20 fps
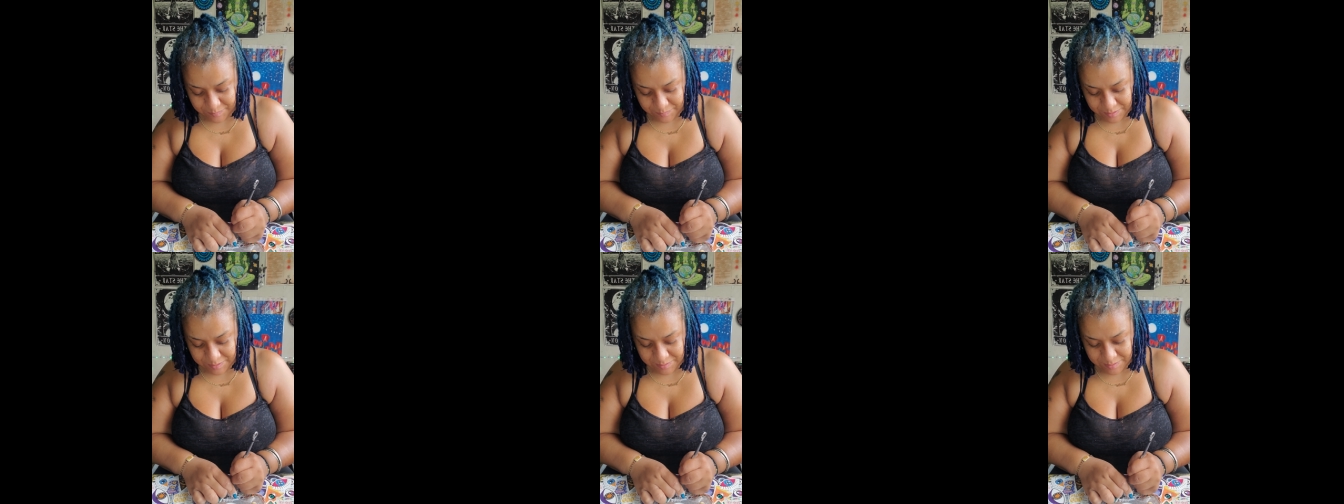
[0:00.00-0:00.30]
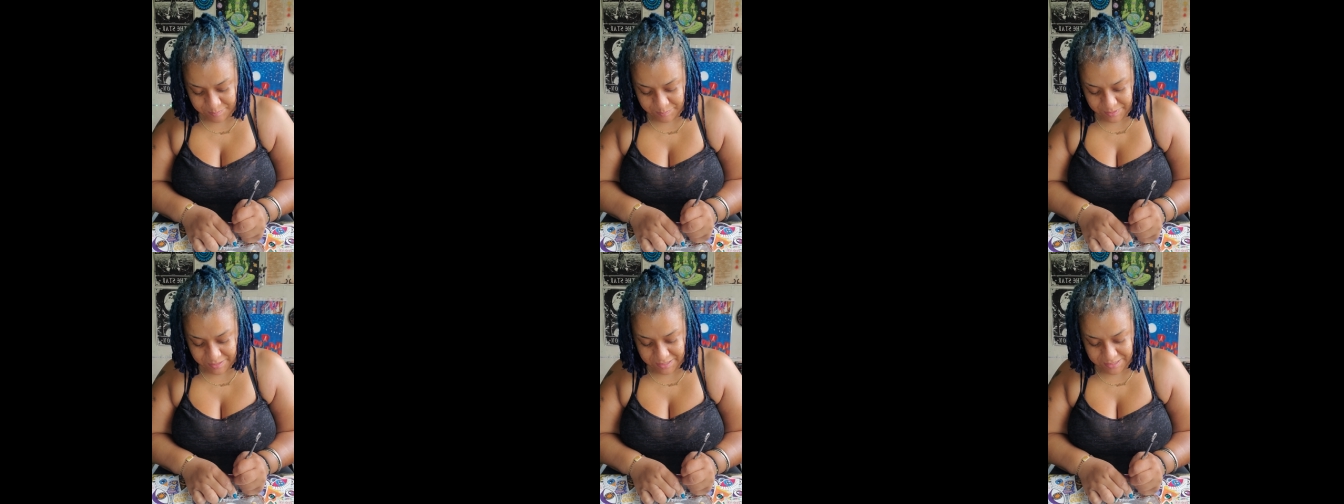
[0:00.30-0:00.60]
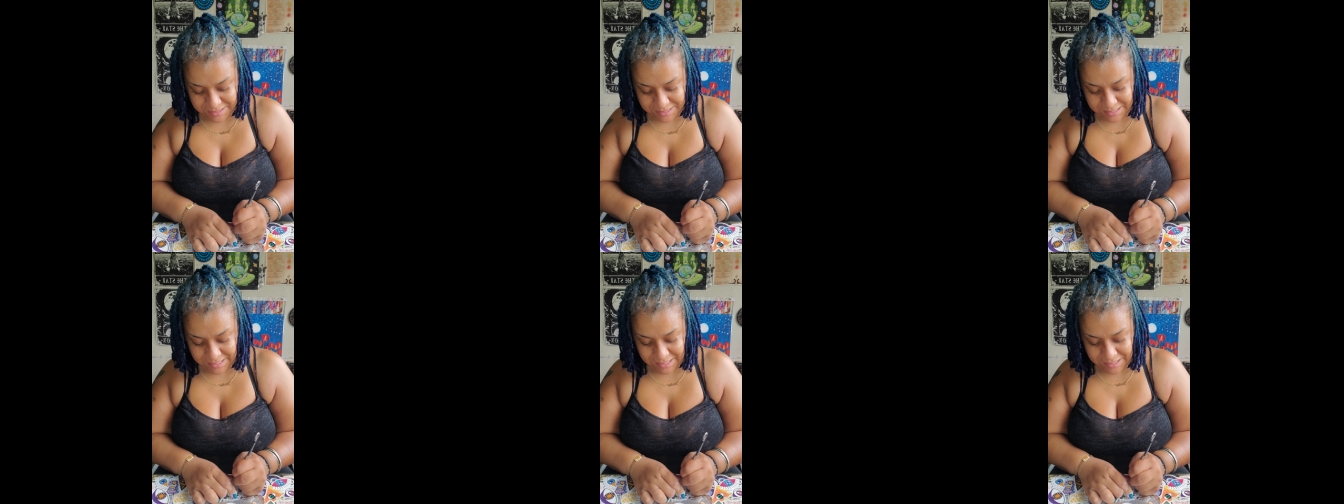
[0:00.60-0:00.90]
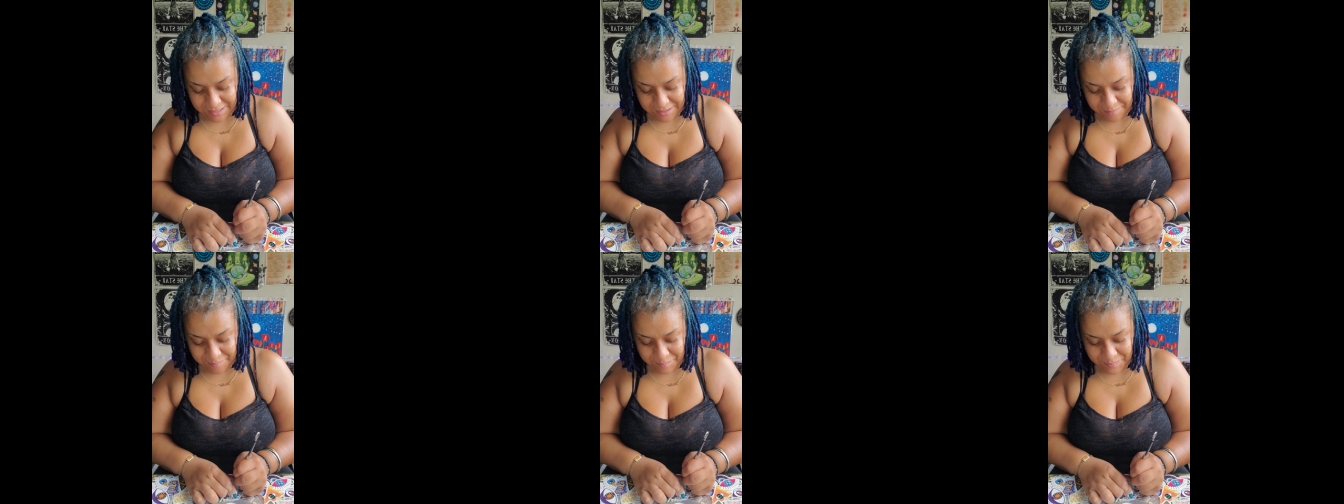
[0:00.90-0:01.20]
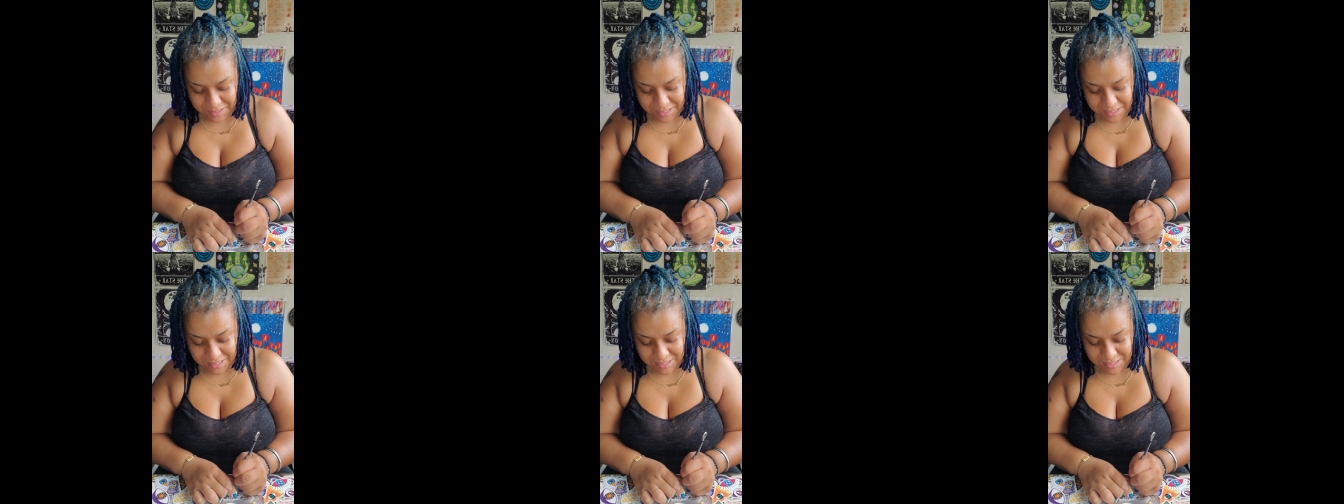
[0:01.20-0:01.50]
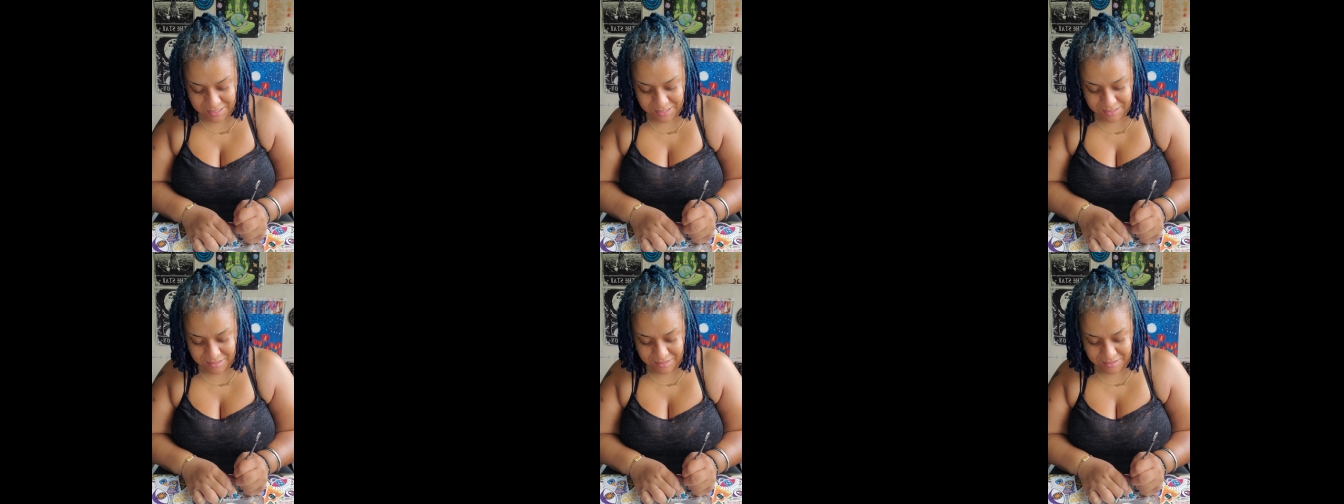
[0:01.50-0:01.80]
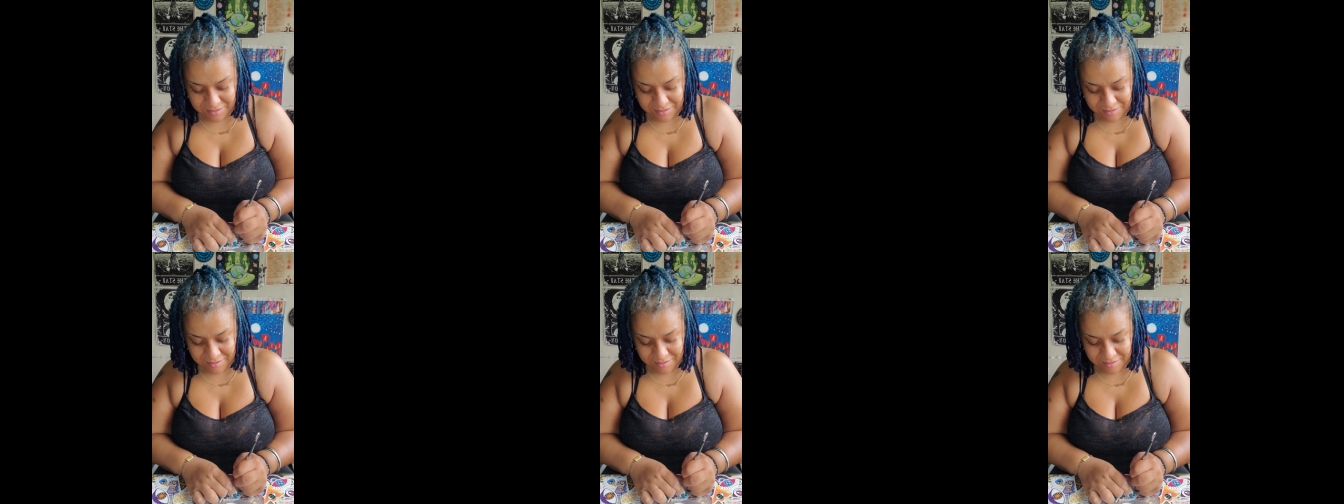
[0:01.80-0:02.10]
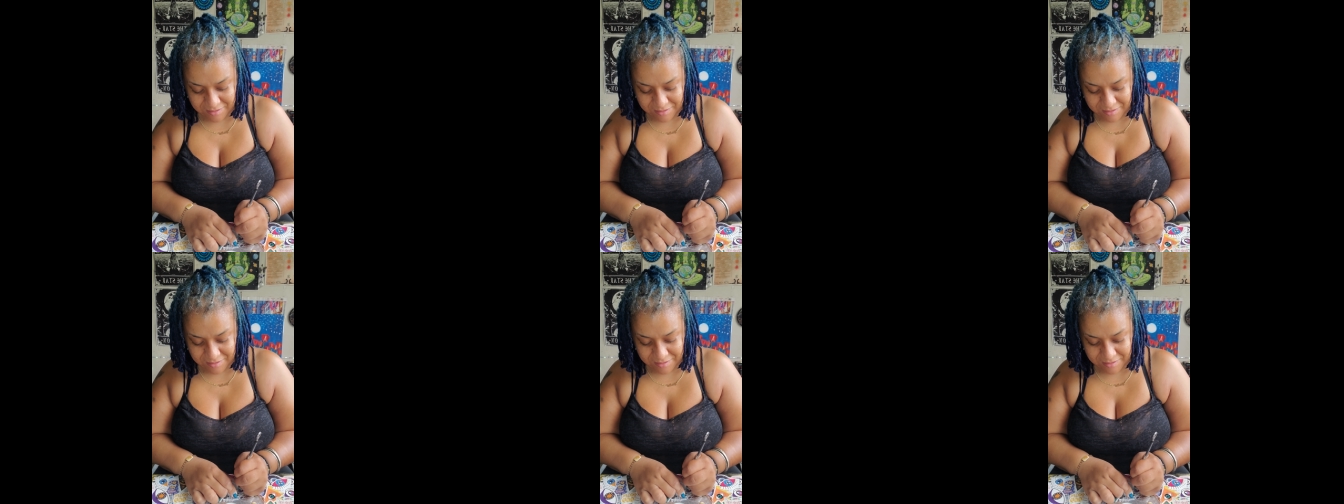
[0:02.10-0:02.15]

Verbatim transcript: It's because they kept me hidden